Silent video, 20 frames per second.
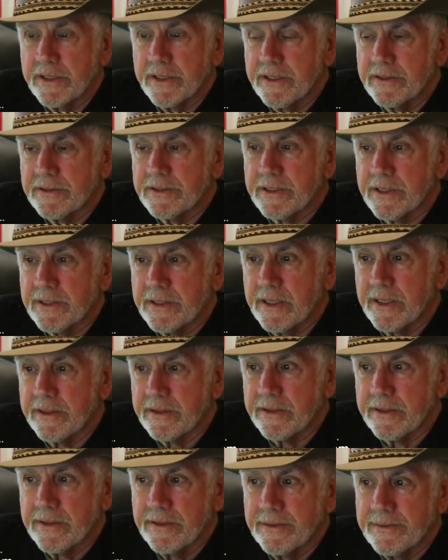Here's
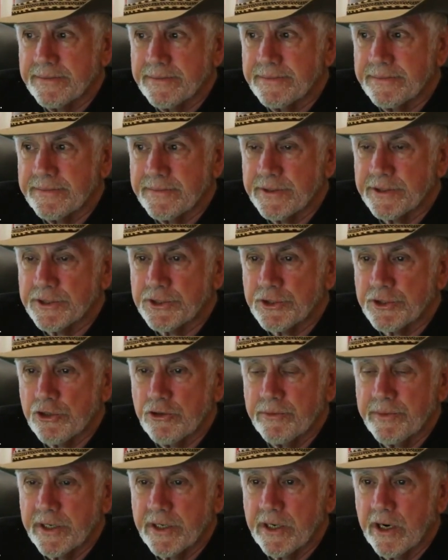another
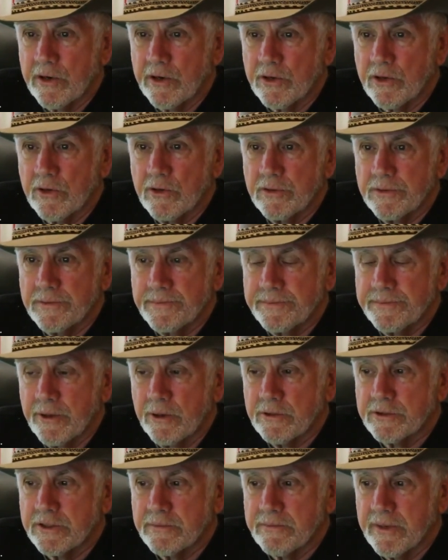disturbing article
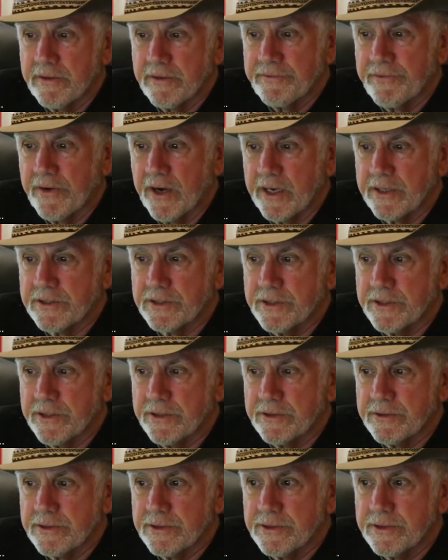posted by Fox
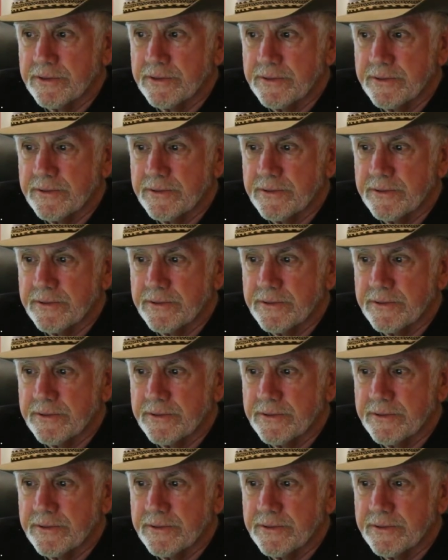News.